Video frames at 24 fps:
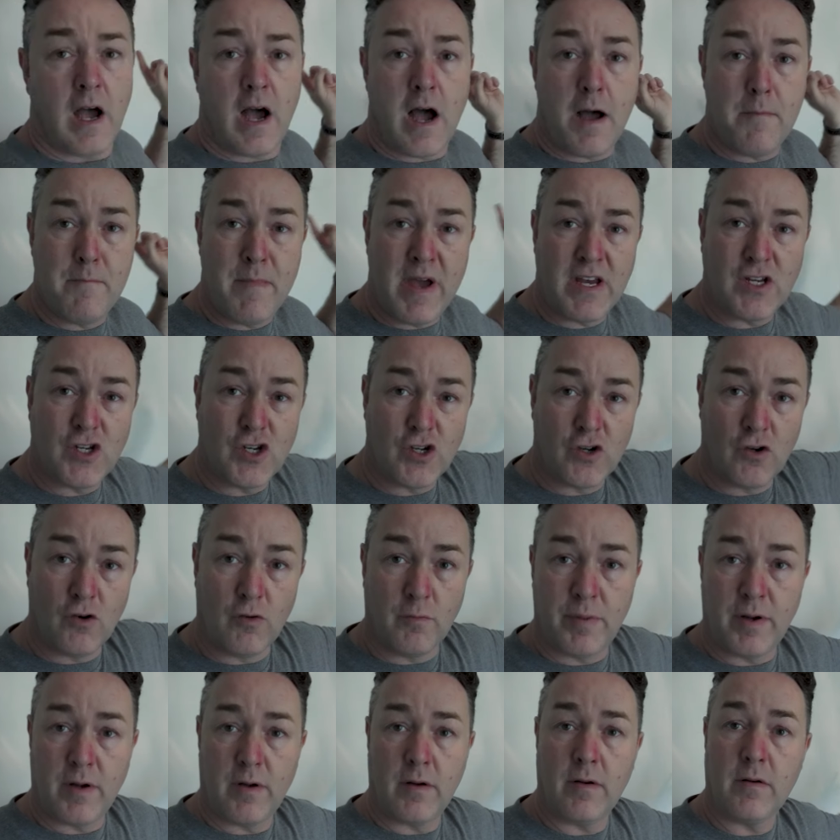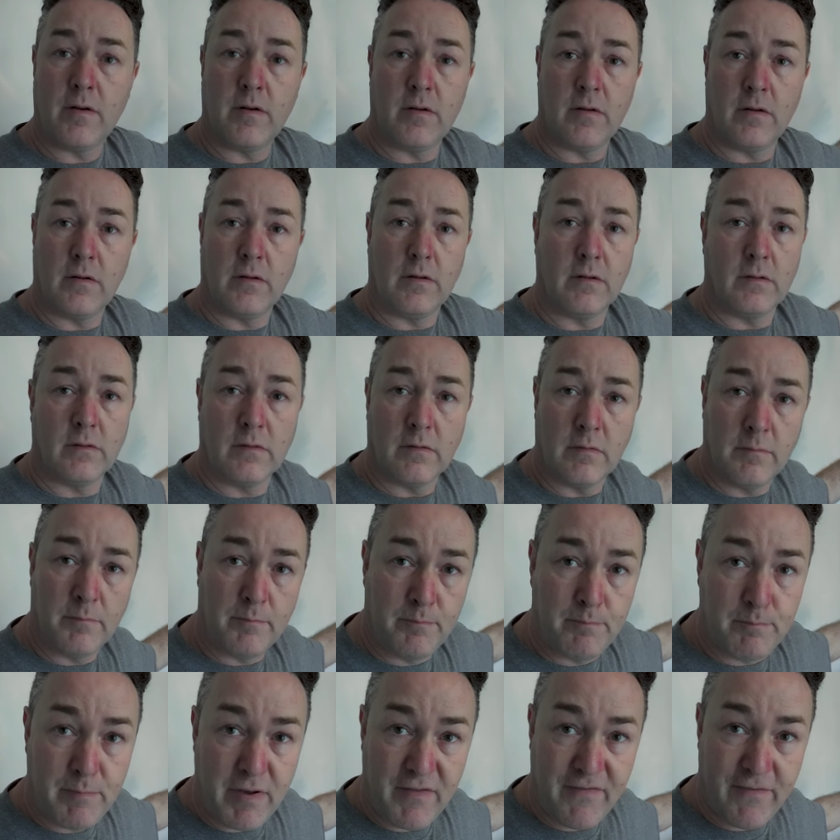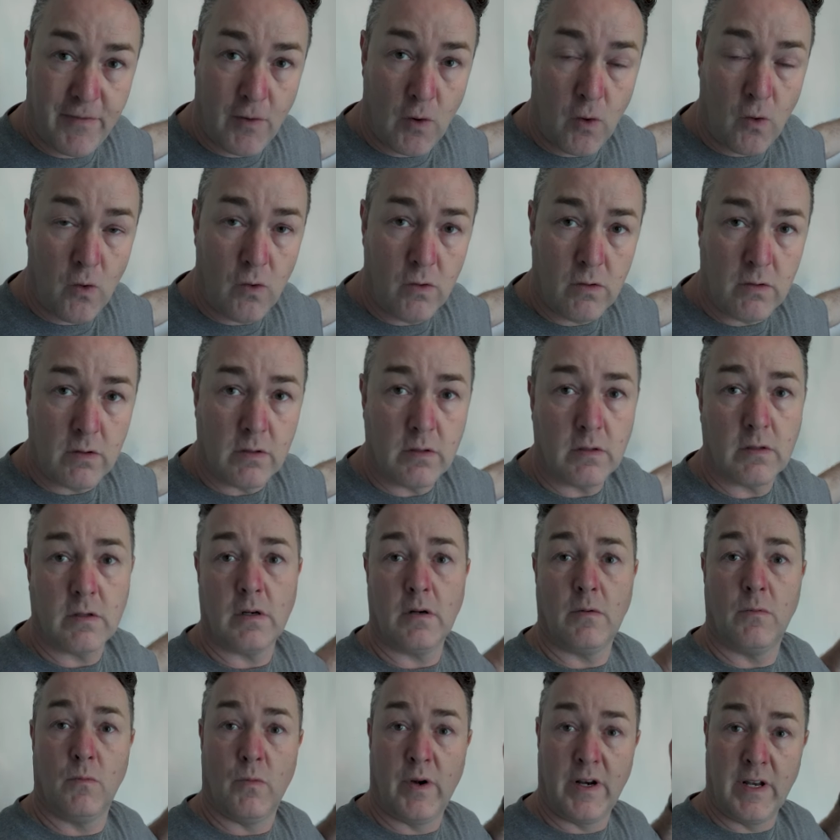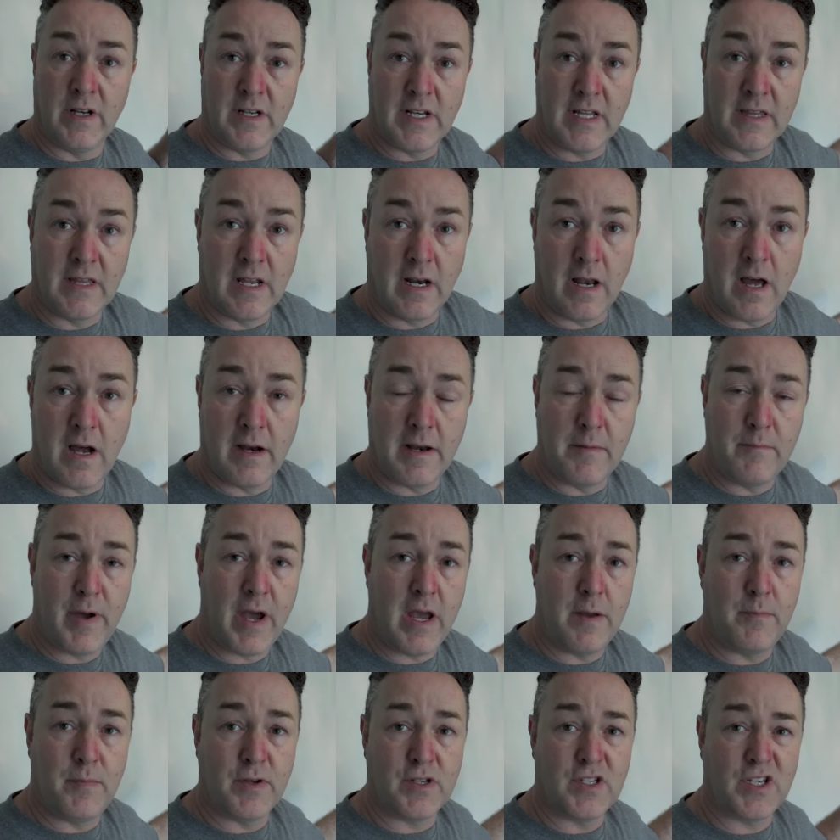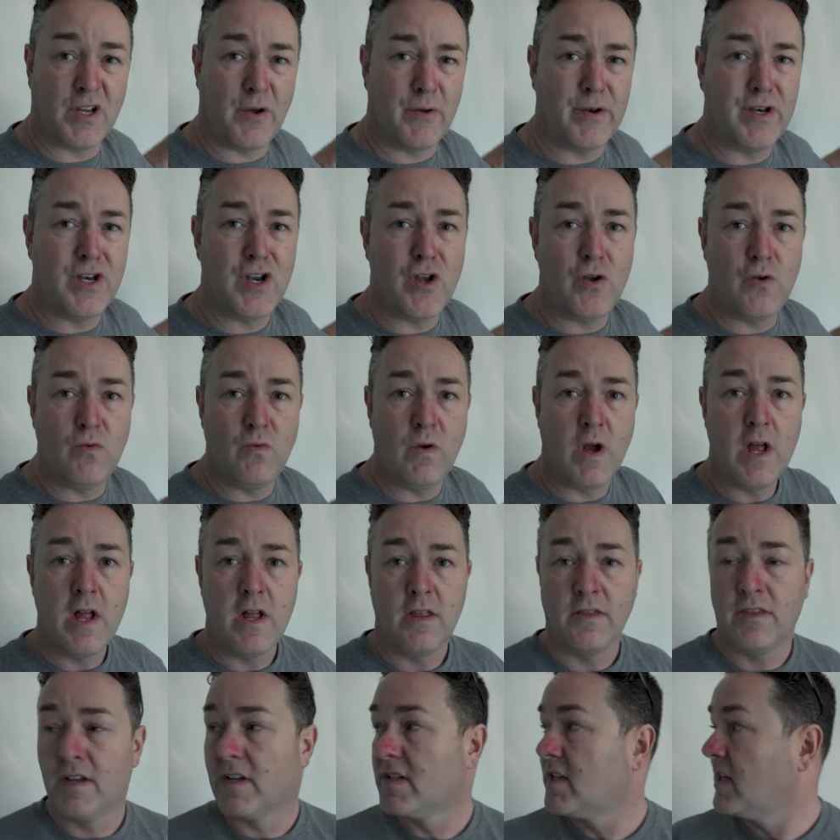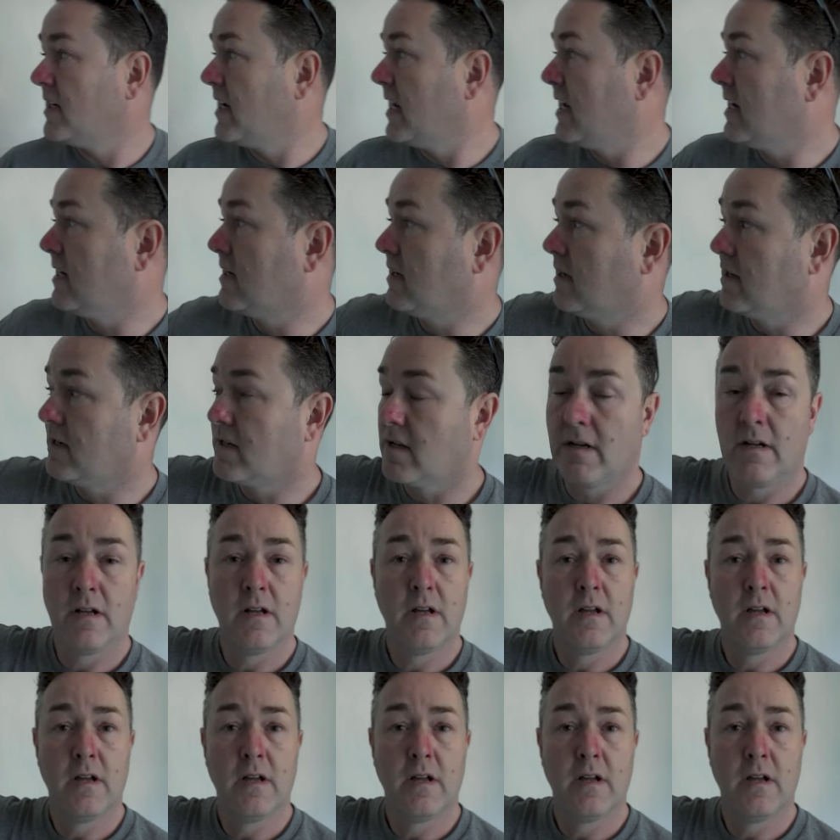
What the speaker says: I measured up before when I did the lining paper, so I knew that I needed